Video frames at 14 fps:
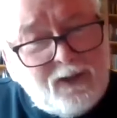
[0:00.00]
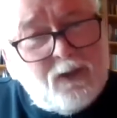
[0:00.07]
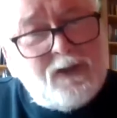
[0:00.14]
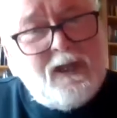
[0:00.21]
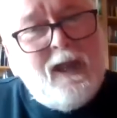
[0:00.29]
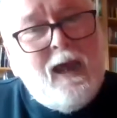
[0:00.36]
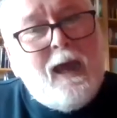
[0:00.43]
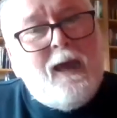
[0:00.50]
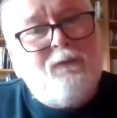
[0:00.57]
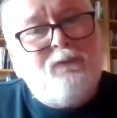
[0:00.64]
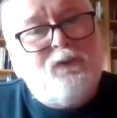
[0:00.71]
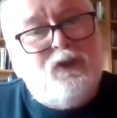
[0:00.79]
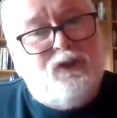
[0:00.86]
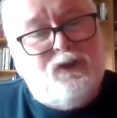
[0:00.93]
does he have
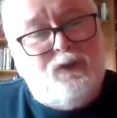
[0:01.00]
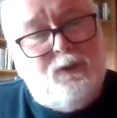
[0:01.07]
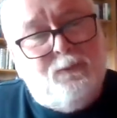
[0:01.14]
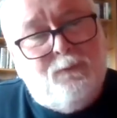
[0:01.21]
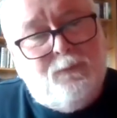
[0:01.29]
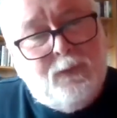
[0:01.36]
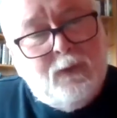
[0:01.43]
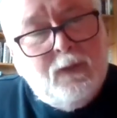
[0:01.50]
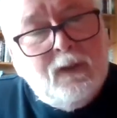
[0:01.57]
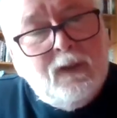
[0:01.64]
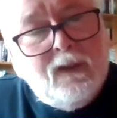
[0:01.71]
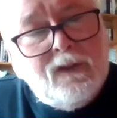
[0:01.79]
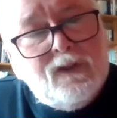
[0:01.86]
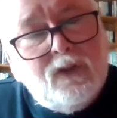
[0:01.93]
to do
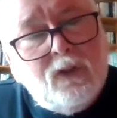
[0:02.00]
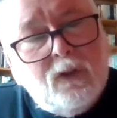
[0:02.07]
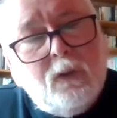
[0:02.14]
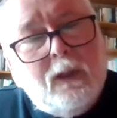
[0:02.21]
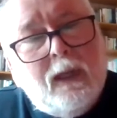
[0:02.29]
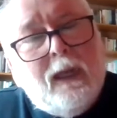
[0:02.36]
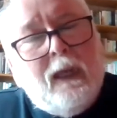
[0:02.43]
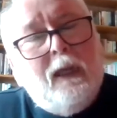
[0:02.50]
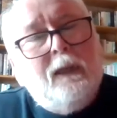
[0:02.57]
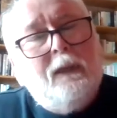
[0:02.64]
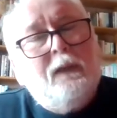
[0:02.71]
to